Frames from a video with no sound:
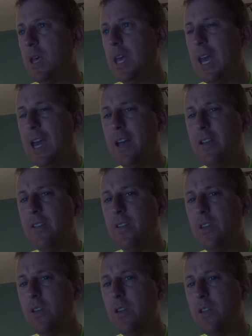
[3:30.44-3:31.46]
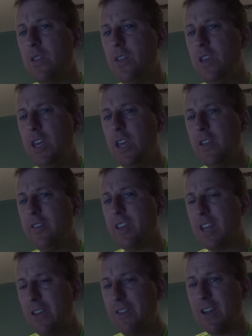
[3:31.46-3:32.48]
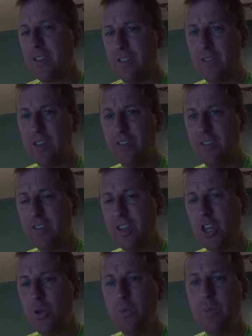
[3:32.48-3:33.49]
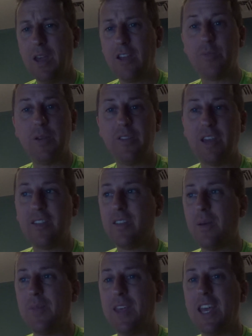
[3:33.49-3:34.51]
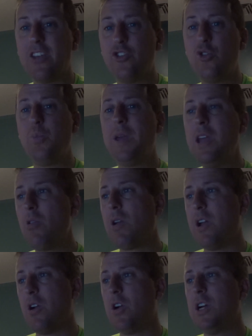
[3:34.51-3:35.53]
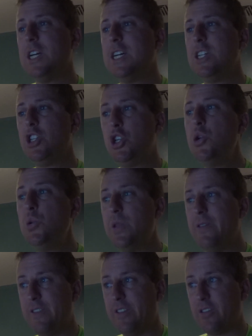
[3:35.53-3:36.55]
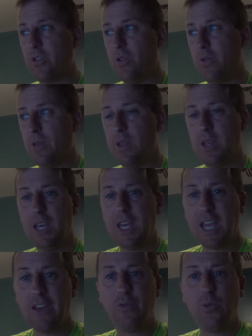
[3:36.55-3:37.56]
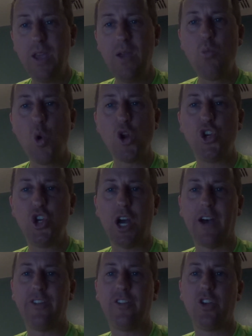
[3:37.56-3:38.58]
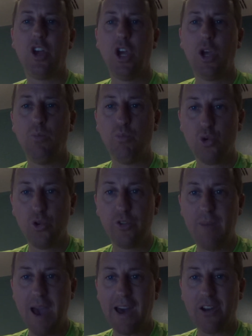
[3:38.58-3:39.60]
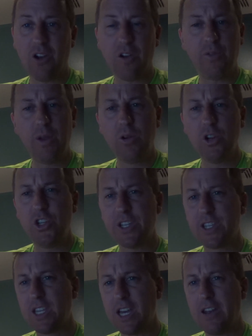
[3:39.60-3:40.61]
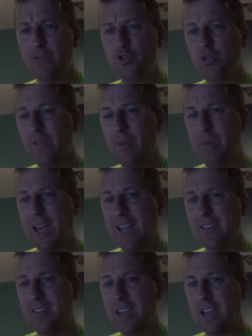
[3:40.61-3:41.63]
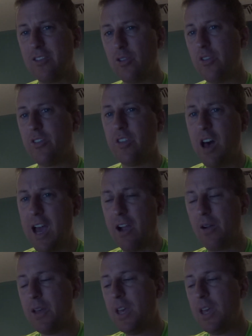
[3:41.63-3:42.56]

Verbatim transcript: And the significance of this is that human beings possess something superior to the physical. If we were just brute matter, if we were just kind of driven by instincts or desire,